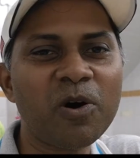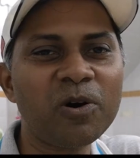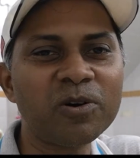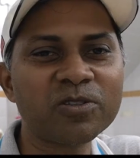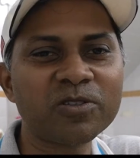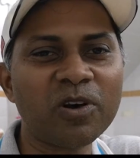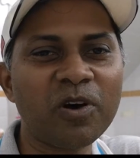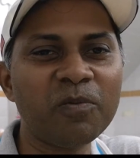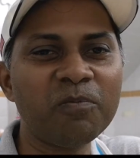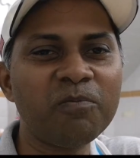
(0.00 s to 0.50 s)

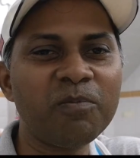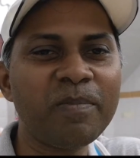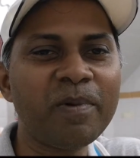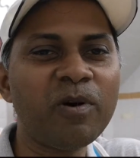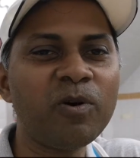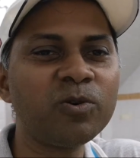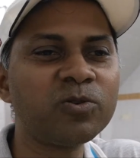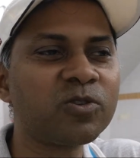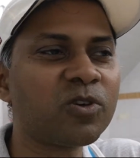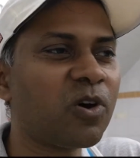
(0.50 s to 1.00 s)
Because of
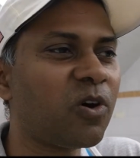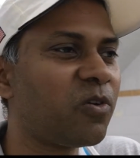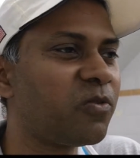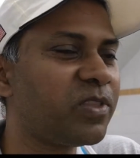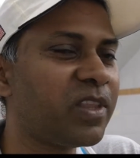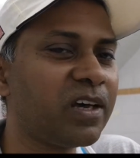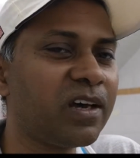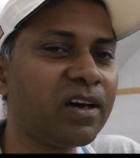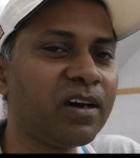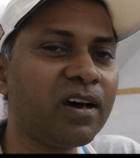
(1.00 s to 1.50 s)
most of
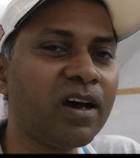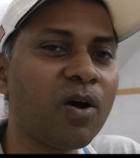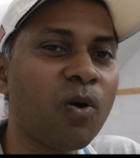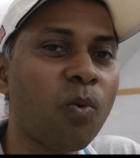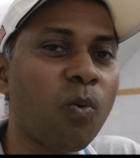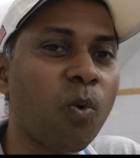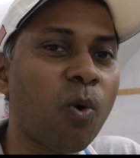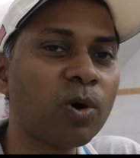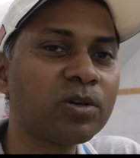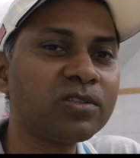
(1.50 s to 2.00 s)
the
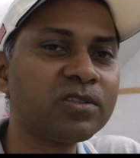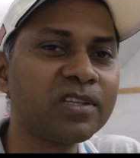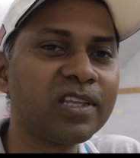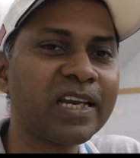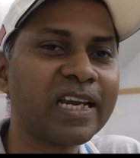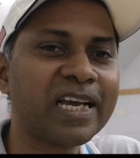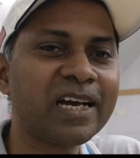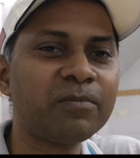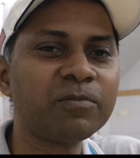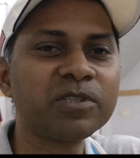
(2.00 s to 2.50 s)
water
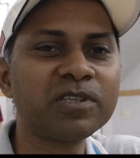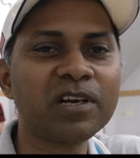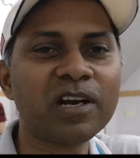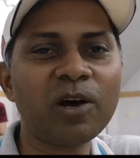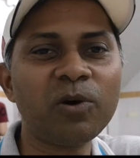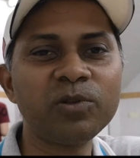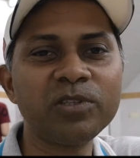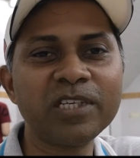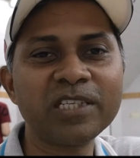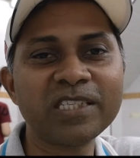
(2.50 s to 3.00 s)
that comes
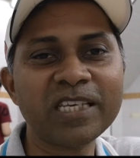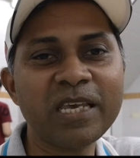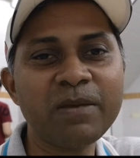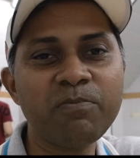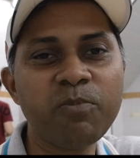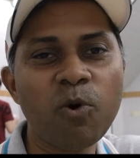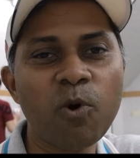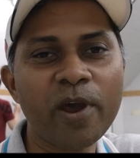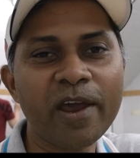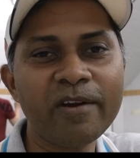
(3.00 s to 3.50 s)
around this
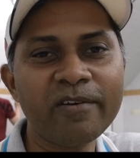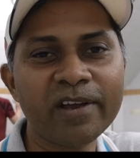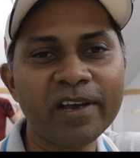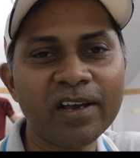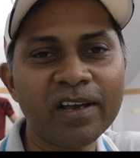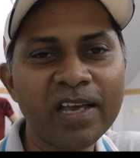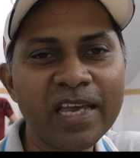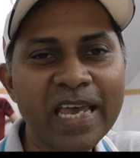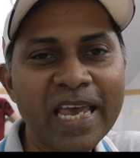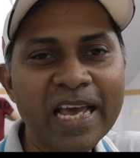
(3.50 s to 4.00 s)
Ipoh
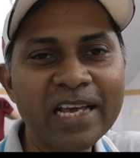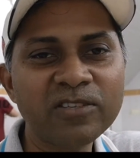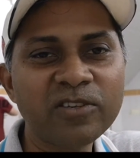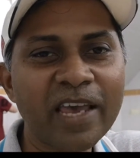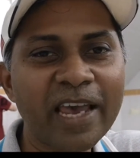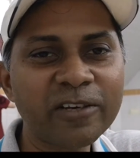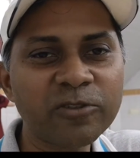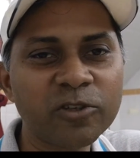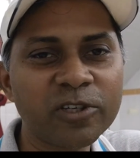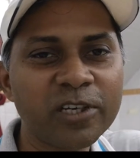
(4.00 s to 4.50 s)
area is
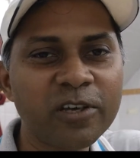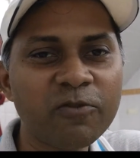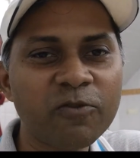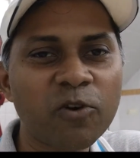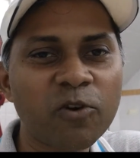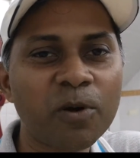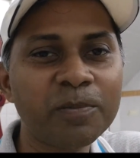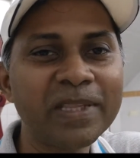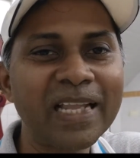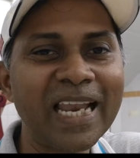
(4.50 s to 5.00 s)
actually
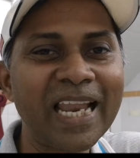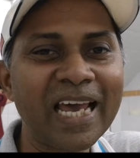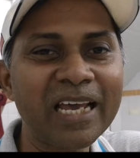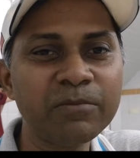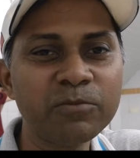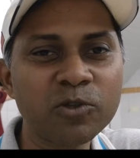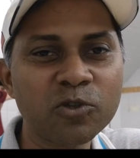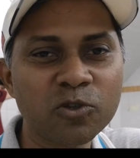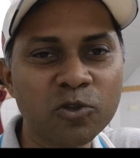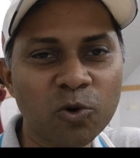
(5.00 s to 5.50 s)
from the
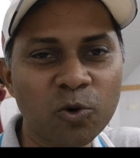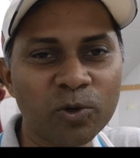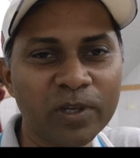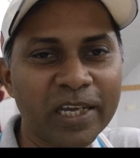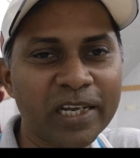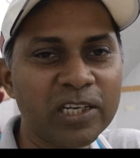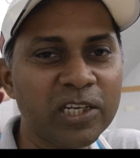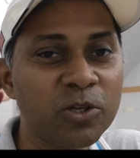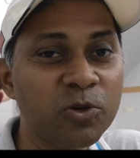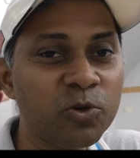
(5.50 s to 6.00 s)
limestone,
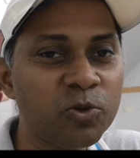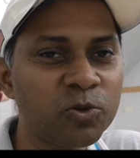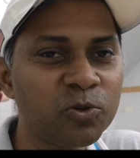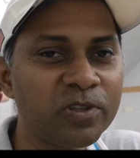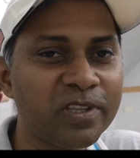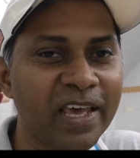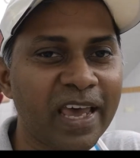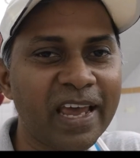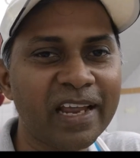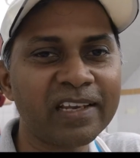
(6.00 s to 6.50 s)
and due to
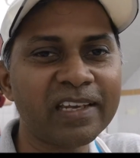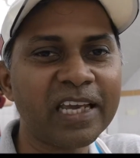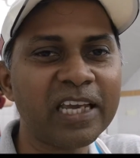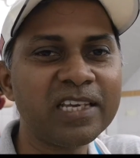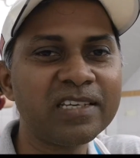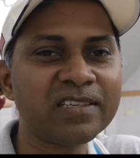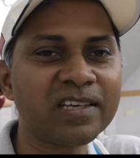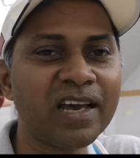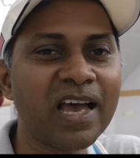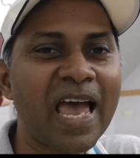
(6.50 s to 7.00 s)
that there
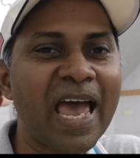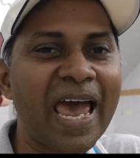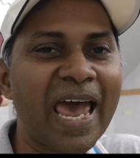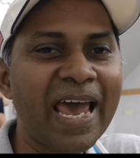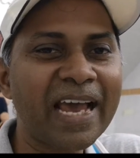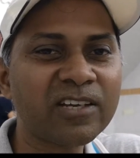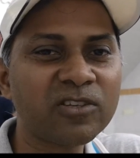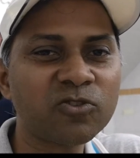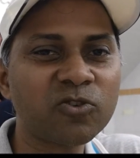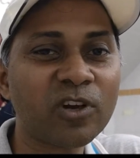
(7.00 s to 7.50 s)
is an
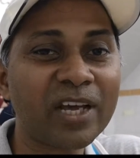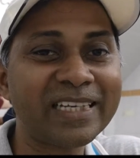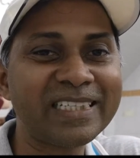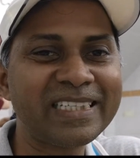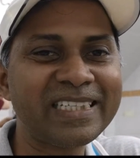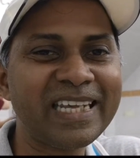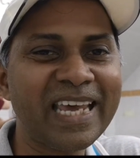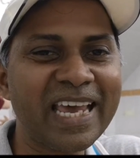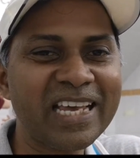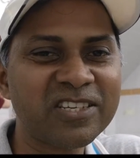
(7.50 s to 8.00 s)
extra
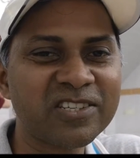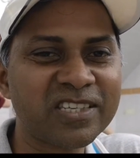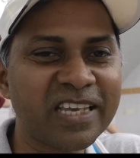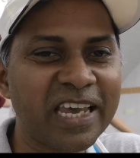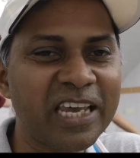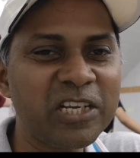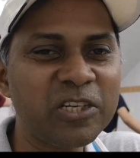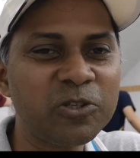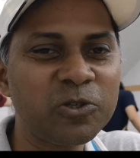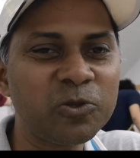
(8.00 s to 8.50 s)
taste
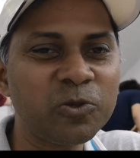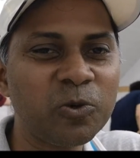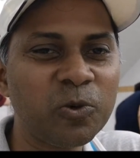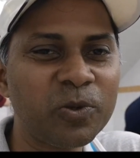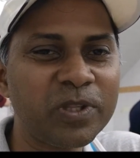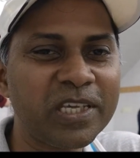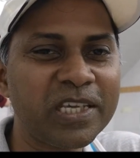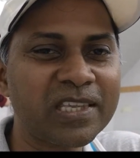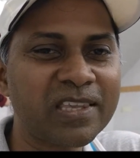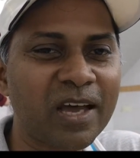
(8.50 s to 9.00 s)
into
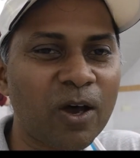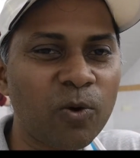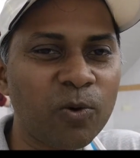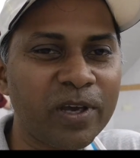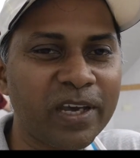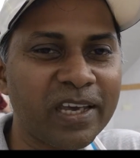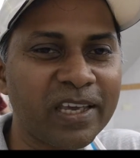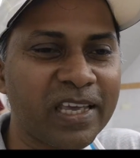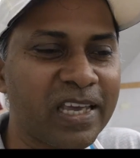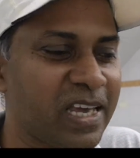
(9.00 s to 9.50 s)
the
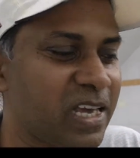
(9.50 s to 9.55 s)
tauge.